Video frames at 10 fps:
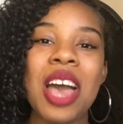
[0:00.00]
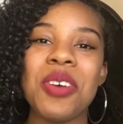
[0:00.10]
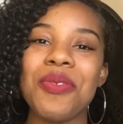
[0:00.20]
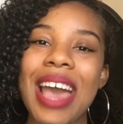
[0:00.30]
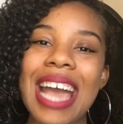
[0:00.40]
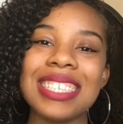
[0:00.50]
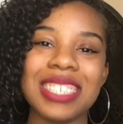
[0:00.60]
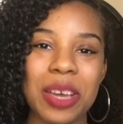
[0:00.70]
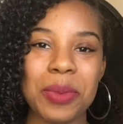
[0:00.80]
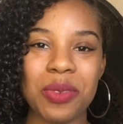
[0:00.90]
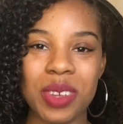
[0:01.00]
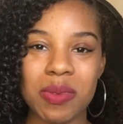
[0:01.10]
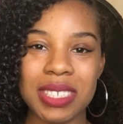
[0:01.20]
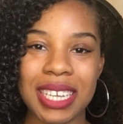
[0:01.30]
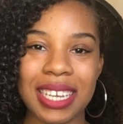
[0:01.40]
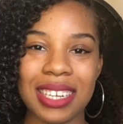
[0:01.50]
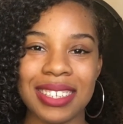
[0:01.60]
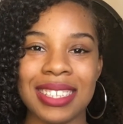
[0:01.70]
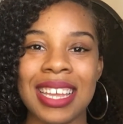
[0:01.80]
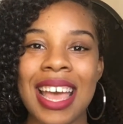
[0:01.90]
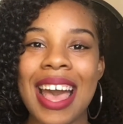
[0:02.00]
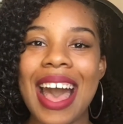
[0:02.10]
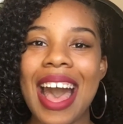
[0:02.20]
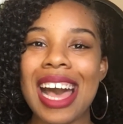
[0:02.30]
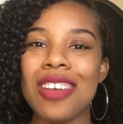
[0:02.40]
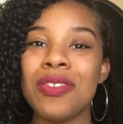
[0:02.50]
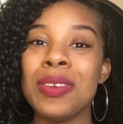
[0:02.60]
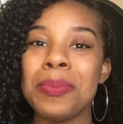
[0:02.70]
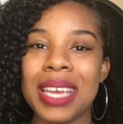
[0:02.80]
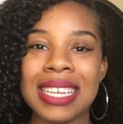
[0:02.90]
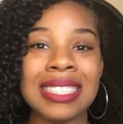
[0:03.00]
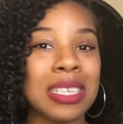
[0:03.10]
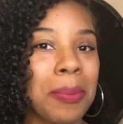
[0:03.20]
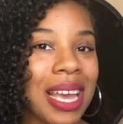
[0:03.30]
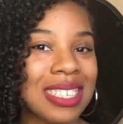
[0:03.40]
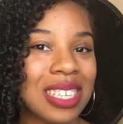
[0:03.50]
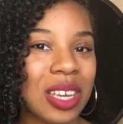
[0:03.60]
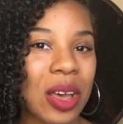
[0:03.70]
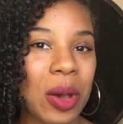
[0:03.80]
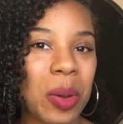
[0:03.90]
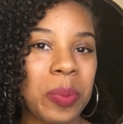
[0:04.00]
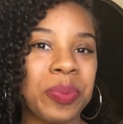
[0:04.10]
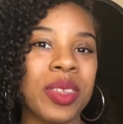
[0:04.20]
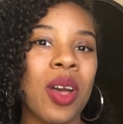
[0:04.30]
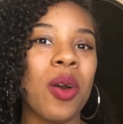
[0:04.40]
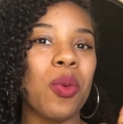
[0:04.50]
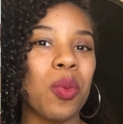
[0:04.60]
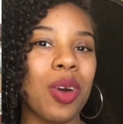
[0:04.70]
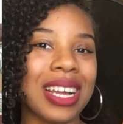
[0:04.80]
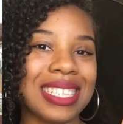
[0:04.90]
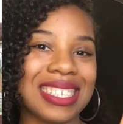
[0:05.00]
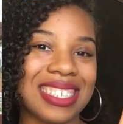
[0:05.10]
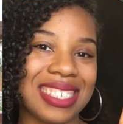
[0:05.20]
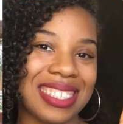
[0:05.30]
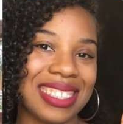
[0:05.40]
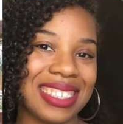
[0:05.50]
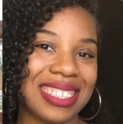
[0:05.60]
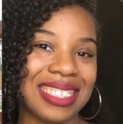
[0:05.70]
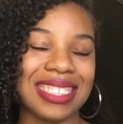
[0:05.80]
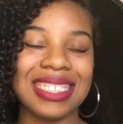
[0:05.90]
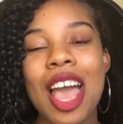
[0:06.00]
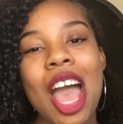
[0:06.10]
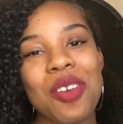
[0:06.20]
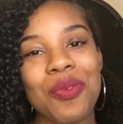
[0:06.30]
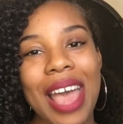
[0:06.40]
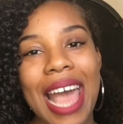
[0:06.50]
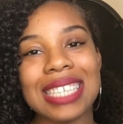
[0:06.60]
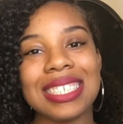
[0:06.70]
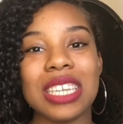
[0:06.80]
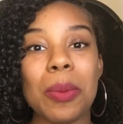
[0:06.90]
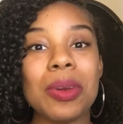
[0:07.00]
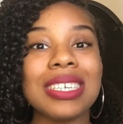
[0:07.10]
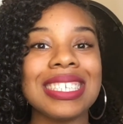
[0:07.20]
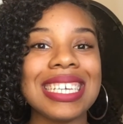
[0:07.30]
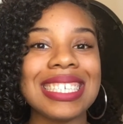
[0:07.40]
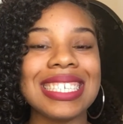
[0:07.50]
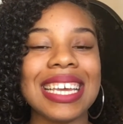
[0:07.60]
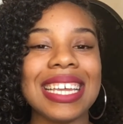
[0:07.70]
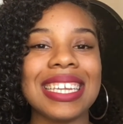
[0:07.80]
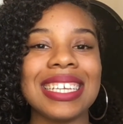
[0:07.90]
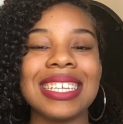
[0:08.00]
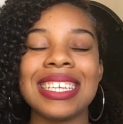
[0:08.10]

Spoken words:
Fact number 15, I've been to Mexico once. Fact number 16,